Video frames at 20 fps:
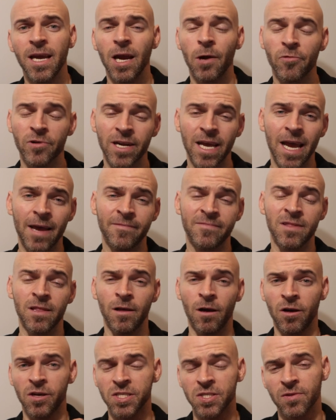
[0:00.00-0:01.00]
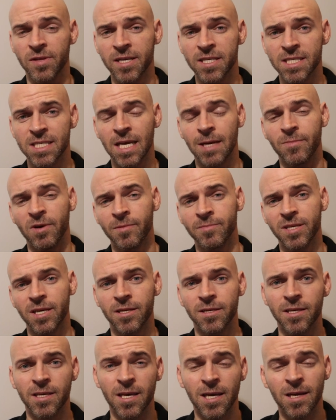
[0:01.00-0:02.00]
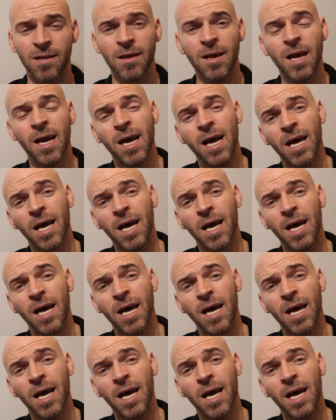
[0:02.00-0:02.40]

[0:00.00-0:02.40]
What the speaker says: and we're going to have also that same updated kit.